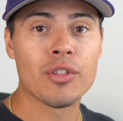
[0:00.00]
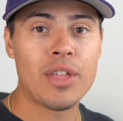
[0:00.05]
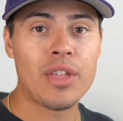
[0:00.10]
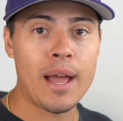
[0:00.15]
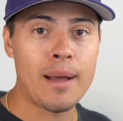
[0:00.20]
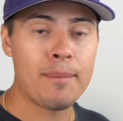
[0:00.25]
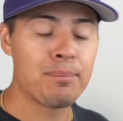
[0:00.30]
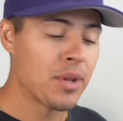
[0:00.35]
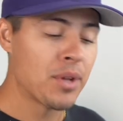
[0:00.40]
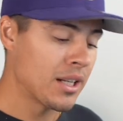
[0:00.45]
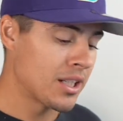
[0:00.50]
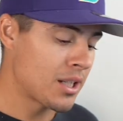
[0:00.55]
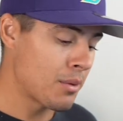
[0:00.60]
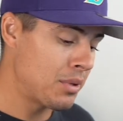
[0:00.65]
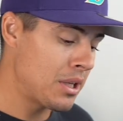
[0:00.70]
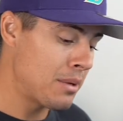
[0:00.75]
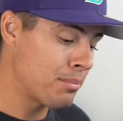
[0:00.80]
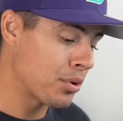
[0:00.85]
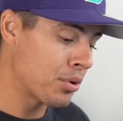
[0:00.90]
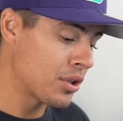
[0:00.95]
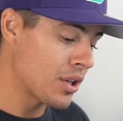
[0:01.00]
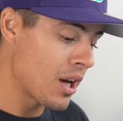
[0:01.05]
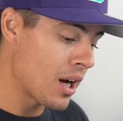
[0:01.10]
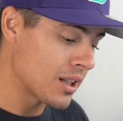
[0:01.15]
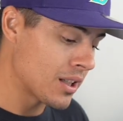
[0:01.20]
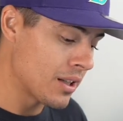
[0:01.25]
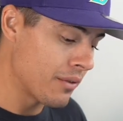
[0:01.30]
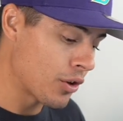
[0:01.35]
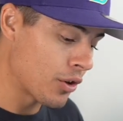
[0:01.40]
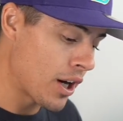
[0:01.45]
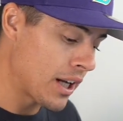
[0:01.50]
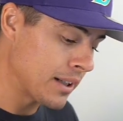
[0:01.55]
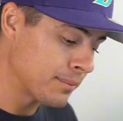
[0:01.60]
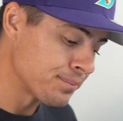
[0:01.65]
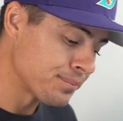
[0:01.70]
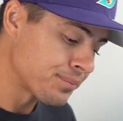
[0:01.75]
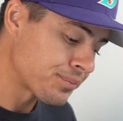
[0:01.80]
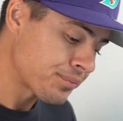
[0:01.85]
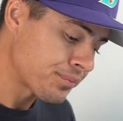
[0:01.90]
for them to be productive, right?